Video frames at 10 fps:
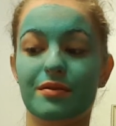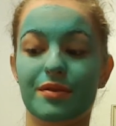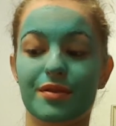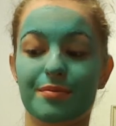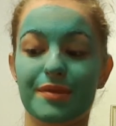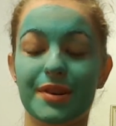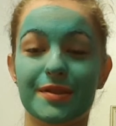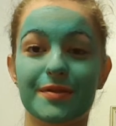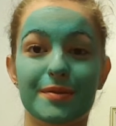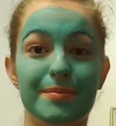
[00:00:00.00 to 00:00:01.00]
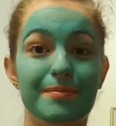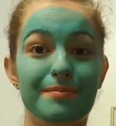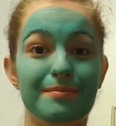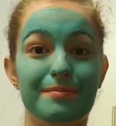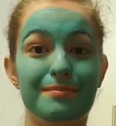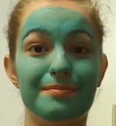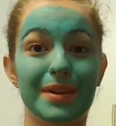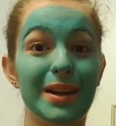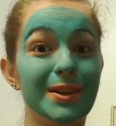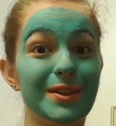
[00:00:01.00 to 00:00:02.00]
So prayers for
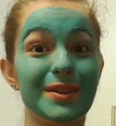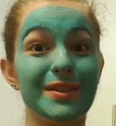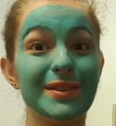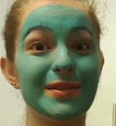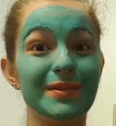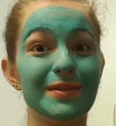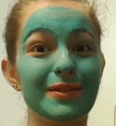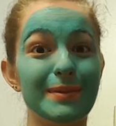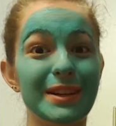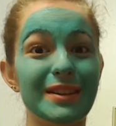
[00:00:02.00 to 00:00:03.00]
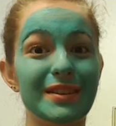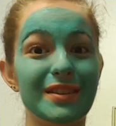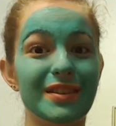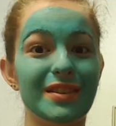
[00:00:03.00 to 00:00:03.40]
patience would be good.